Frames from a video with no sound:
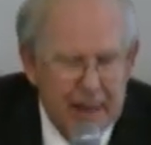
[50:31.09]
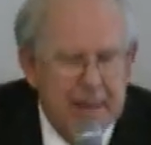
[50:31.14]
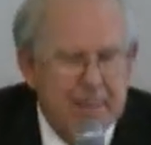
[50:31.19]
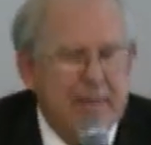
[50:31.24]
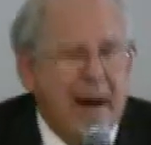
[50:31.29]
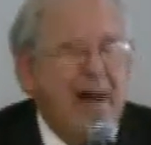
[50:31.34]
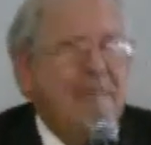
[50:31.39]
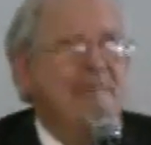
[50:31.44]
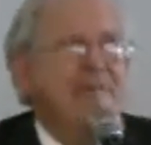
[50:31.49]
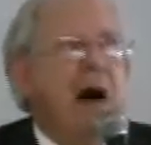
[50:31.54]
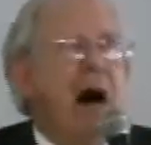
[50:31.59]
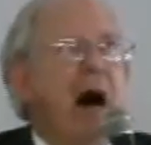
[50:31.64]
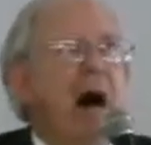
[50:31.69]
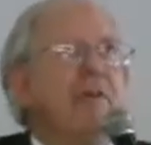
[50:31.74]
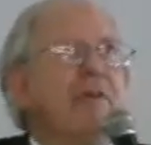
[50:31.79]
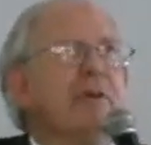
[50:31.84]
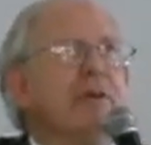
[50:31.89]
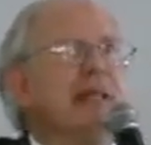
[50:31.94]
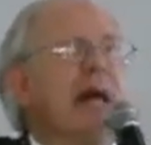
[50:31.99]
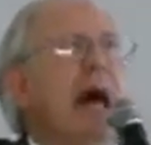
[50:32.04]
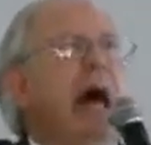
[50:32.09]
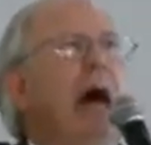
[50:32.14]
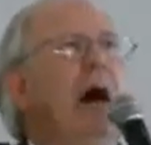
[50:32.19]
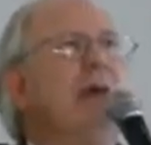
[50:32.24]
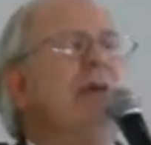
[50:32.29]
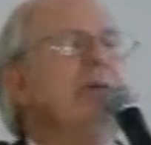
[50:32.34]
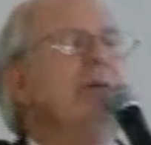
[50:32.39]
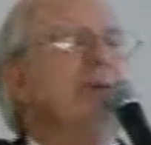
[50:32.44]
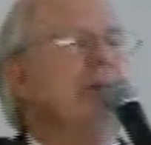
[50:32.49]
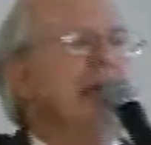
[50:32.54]
My father's
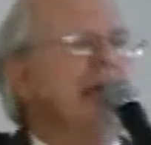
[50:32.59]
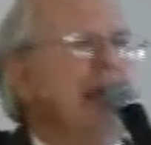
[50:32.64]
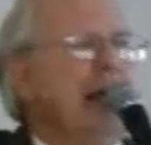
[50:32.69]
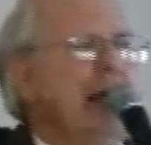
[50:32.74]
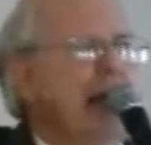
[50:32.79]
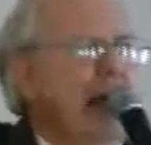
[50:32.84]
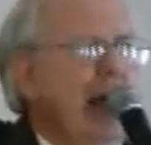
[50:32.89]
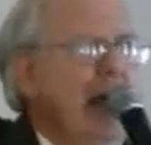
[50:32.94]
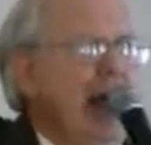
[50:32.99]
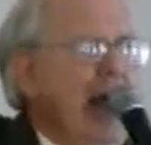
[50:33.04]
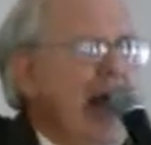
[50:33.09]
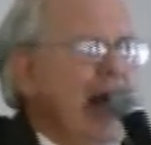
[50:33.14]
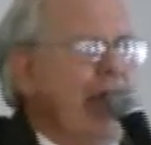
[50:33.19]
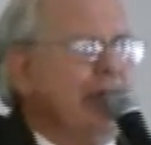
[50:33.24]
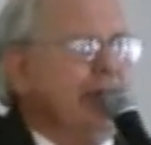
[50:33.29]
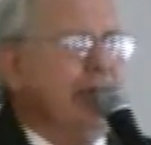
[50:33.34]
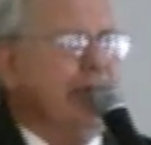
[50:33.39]
house has